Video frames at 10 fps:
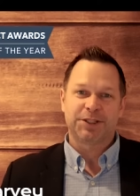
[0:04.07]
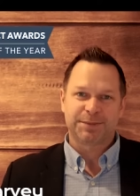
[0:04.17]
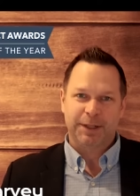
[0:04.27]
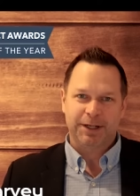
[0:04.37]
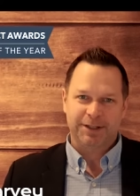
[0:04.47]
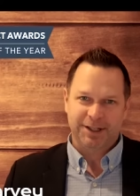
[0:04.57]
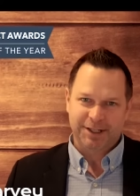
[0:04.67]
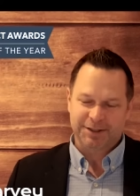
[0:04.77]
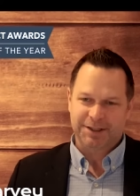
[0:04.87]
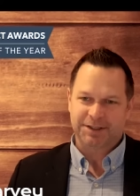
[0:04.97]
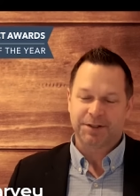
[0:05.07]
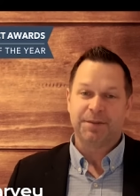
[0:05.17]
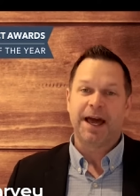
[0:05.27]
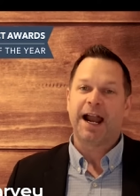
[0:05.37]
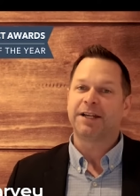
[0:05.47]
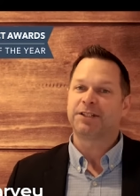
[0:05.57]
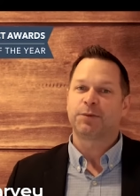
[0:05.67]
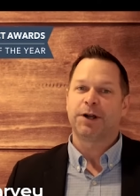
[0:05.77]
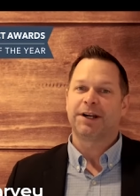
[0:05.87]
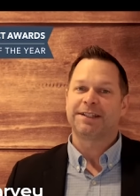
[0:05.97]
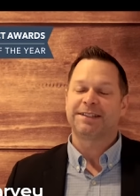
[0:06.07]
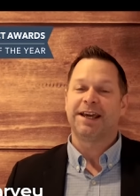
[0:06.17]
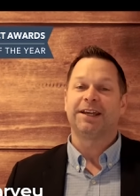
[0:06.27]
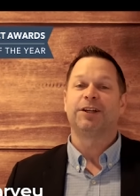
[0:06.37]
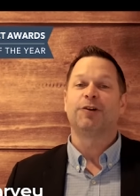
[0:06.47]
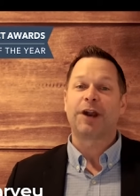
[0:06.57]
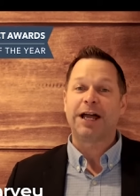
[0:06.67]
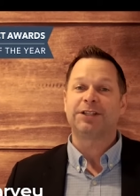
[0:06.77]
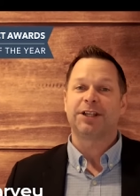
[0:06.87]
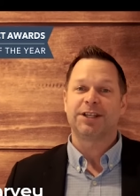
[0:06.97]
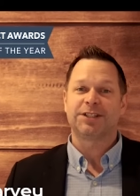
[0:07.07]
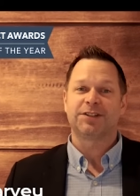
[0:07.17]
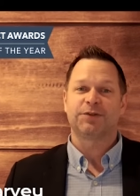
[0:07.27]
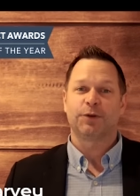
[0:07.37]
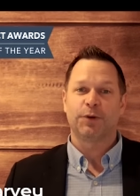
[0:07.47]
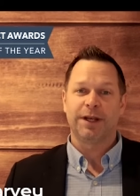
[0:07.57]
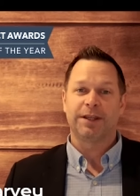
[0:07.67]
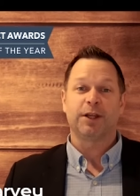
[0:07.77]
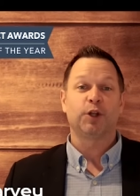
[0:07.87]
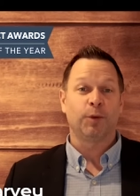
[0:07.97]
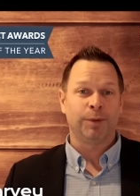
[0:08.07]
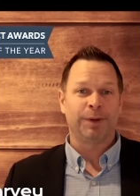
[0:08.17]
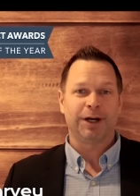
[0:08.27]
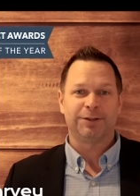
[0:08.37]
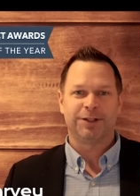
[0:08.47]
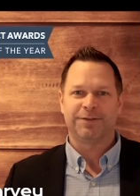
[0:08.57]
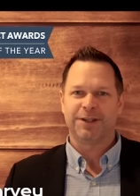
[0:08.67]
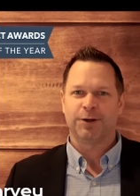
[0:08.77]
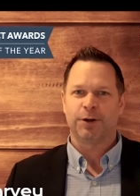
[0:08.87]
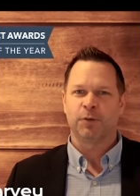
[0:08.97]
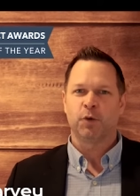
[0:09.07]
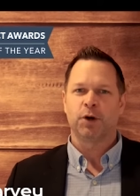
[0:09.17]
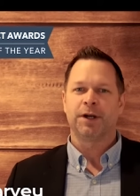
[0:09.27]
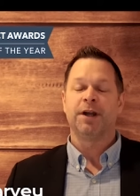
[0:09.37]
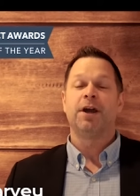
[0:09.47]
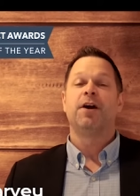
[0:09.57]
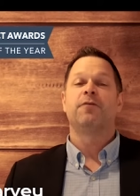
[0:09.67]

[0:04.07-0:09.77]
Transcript: Solutions Partner Ecosystem. And I just wanted to say congratulations for winning the Global Partner of the Year award